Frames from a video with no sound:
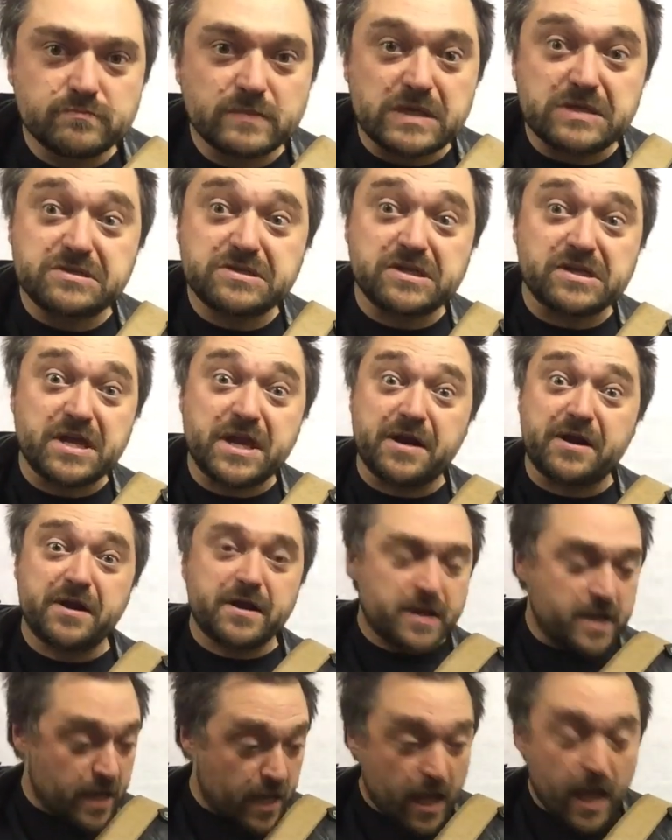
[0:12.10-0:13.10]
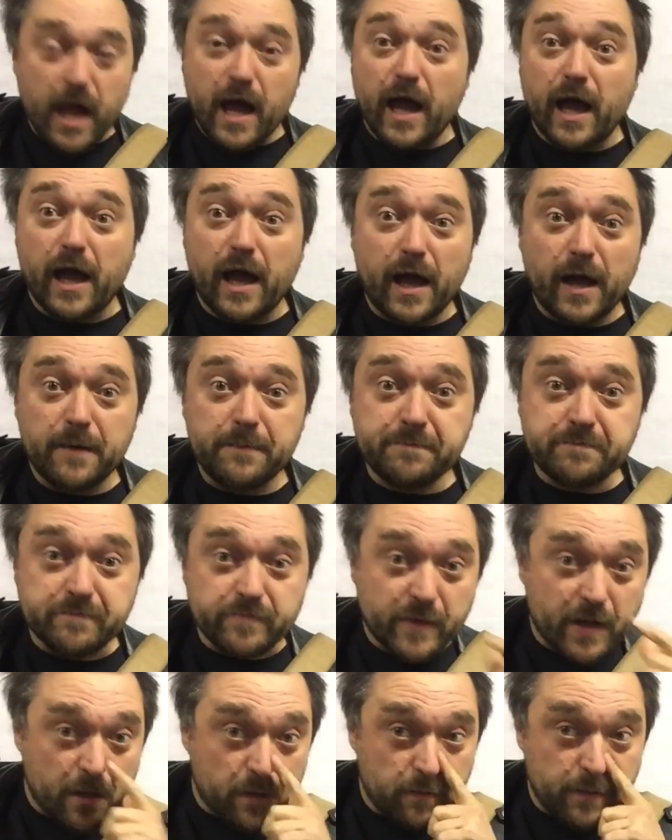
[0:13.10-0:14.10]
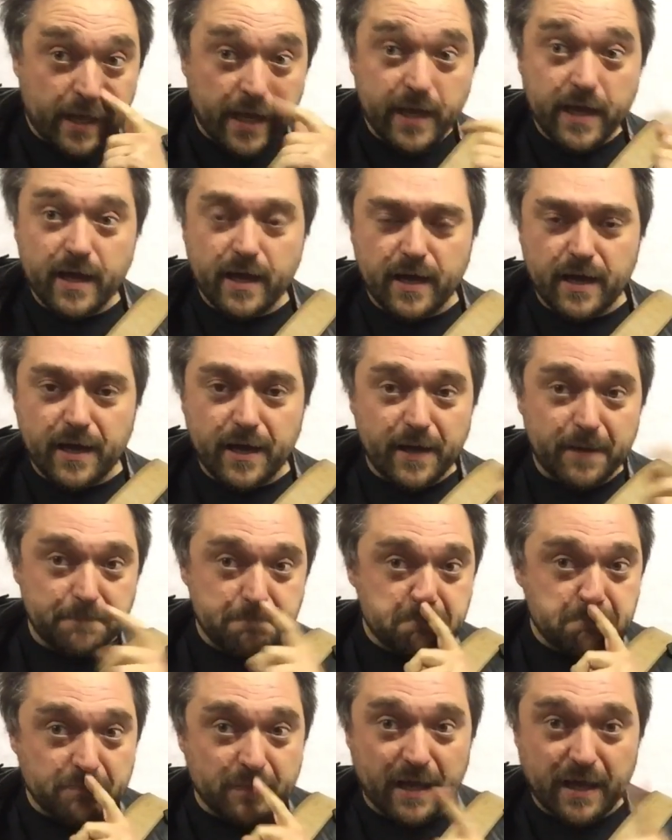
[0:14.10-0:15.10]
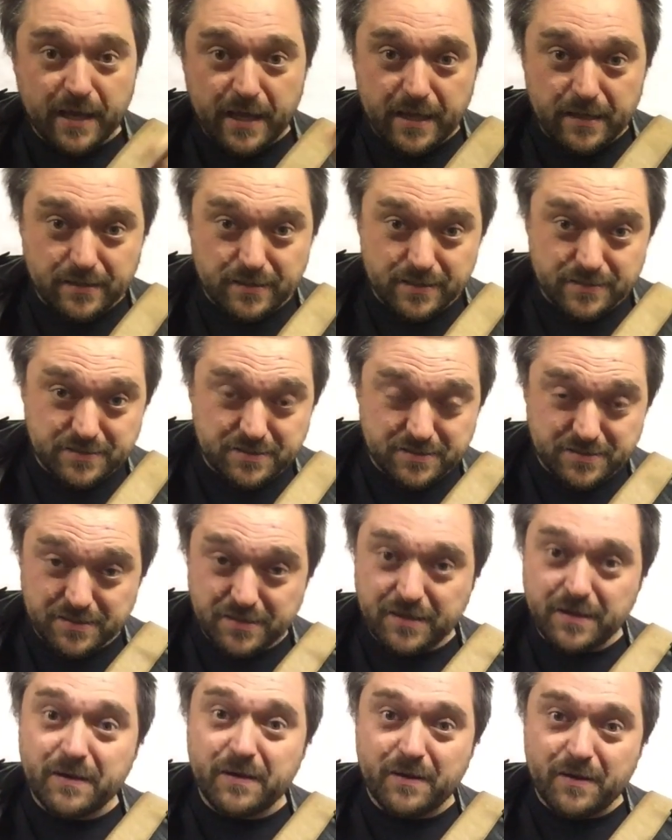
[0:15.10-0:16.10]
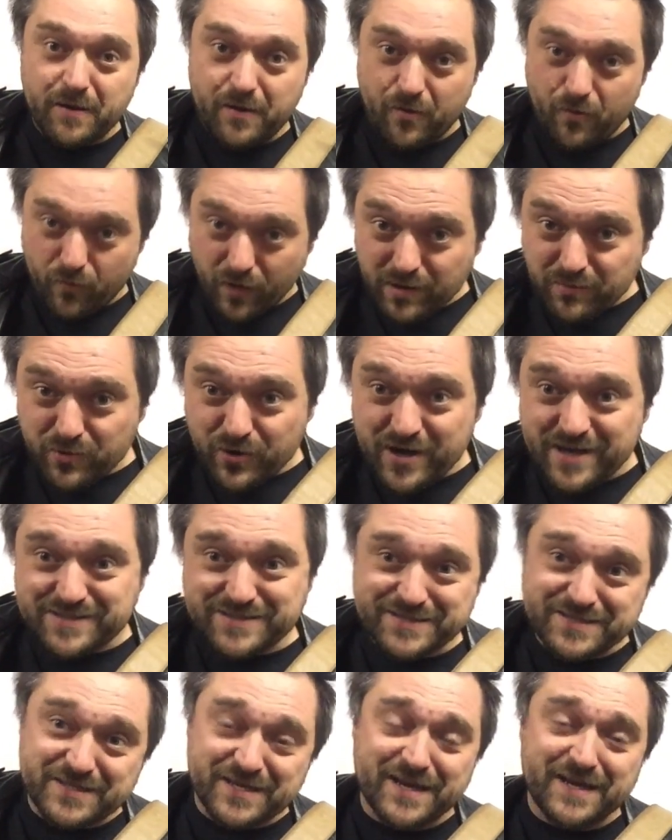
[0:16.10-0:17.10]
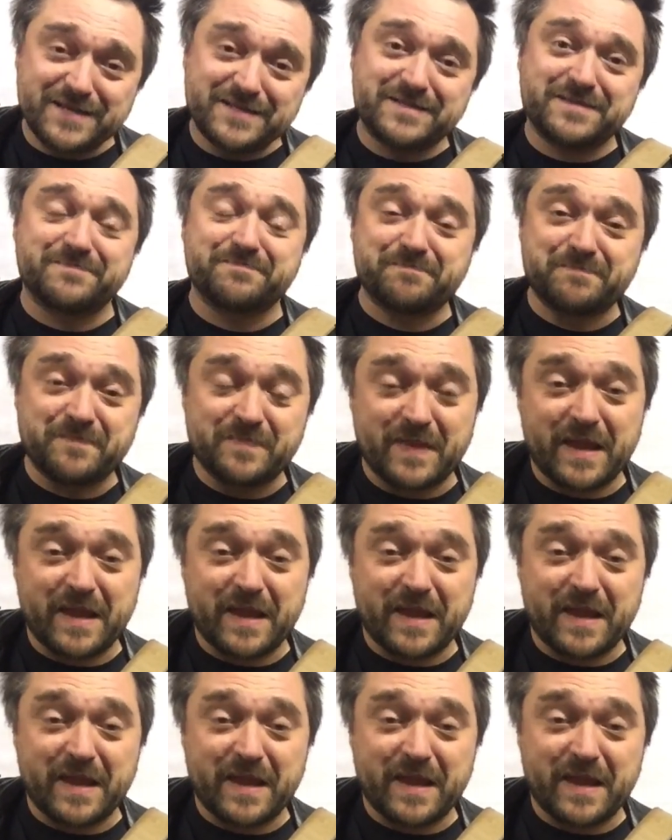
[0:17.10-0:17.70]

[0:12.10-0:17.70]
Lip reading: we're still here. Okay, I got one more exercise